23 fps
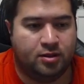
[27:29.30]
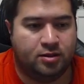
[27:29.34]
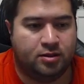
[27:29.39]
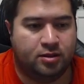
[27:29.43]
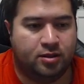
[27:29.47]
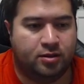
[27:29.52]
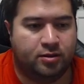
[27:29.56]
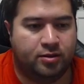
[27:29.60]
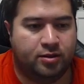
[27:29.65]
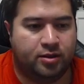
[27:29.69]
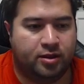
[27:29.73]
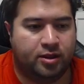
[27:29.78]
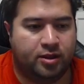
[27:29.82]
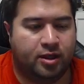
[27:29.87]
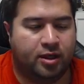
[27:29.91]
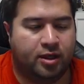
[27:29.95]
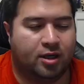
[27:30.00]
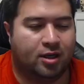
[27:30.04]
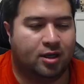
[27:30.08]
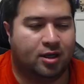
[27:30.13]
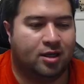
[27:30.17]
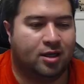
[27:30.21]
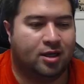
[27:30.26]
Total here,
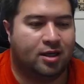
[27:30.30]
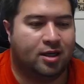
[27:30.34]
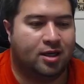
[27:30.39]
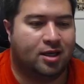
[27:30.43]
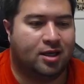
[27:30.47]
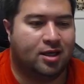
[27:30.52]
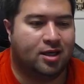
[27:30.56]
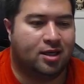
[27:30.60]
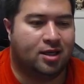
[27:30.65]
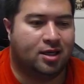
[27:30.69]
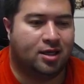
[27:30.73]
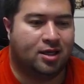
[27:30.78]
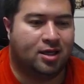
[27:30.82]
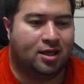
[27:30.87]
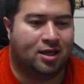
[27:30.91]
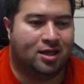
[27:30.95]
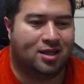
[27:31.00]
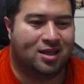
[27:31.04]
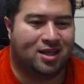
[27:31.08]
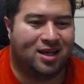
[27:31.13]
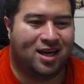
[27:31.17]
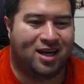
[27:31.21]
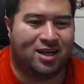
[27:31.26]
and
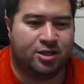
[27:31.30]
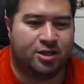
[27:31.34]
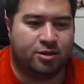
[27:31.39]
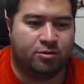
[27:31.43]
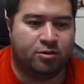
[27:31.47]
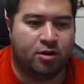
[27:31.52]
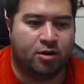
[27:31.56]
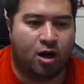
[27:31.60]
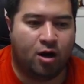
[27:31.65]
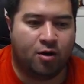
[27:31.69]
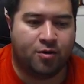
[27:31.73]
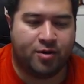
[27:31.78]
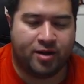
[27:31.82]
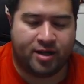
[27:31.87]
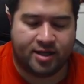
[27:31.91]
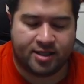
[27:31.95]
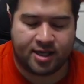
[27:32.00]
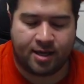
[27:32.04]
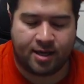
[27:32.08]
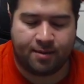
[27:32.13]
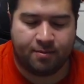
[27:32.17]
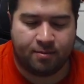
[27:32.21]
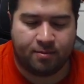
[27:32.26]
then I do know that as
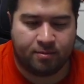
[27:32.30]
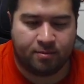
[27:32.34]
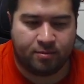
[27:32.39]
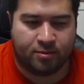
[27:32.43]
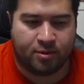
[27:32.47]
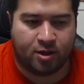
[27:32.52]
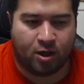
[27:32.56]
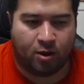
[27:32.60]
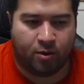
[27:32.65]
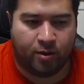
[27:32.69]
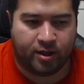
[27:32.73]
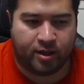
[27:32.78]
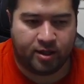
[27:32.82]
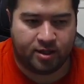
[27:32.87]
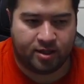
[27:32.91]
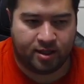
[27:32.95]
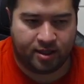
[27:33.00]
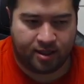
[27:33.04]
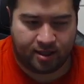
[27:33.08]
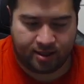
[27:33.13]
I'm going